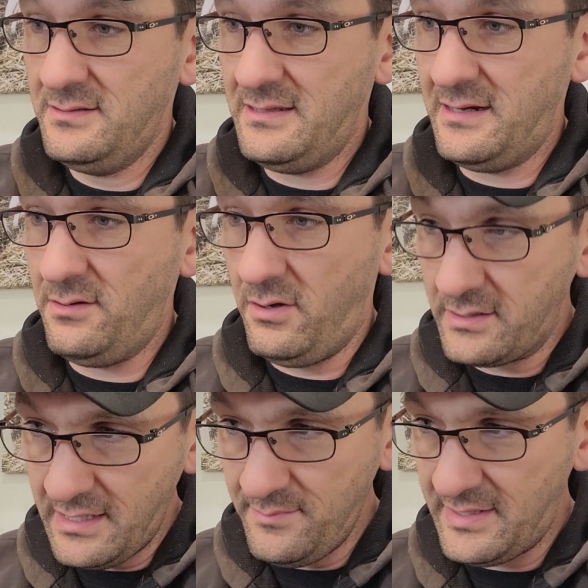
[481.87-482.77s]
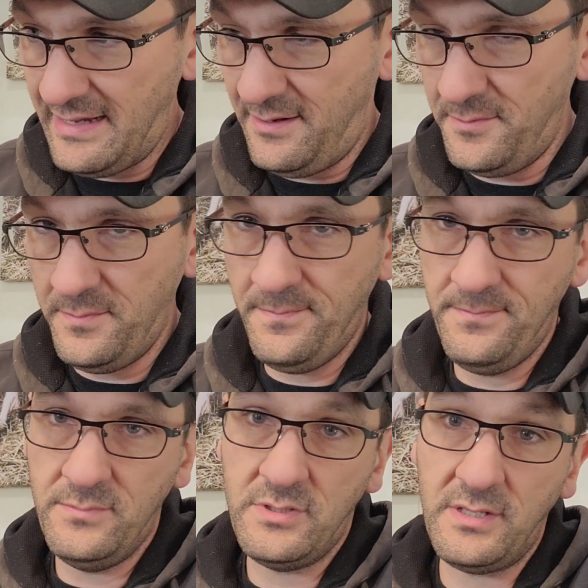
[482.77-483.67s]
that it all came down
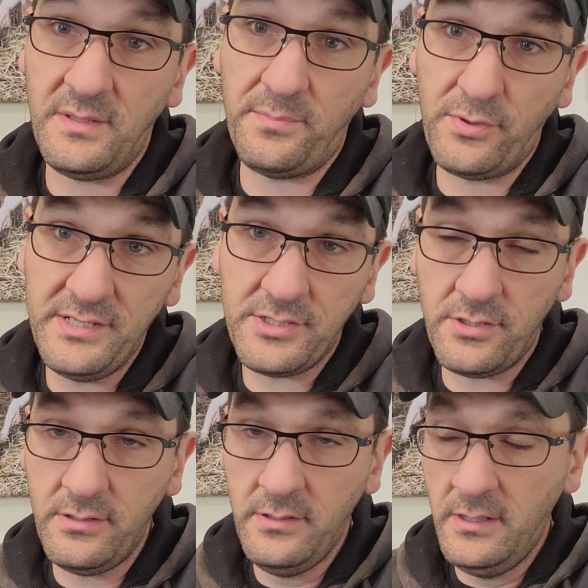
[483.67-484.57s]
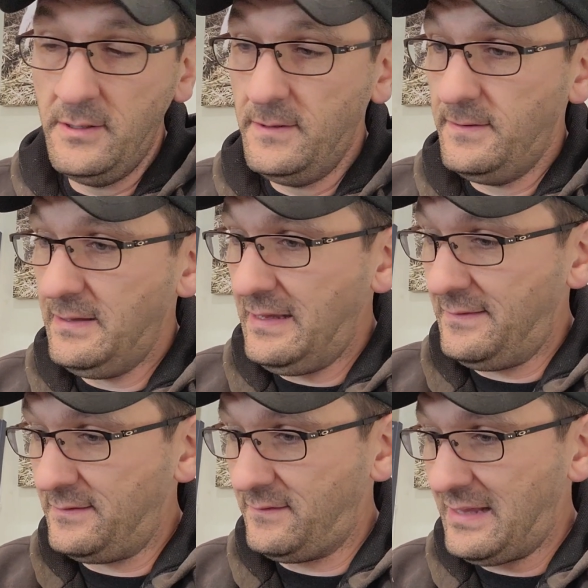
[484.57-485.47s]
to the printer
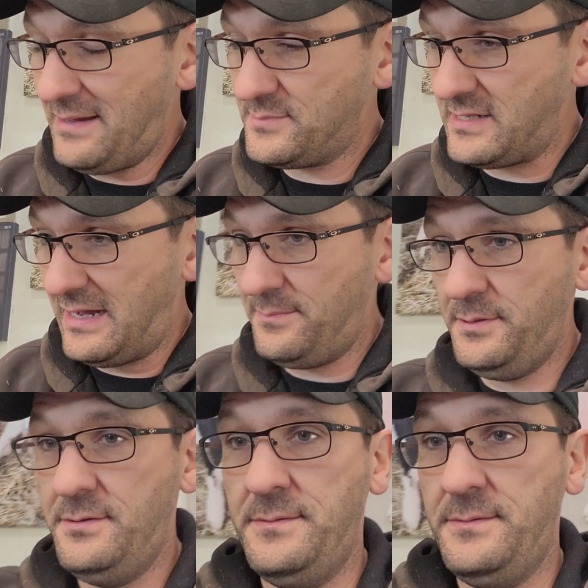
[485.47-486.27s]
and the laptop.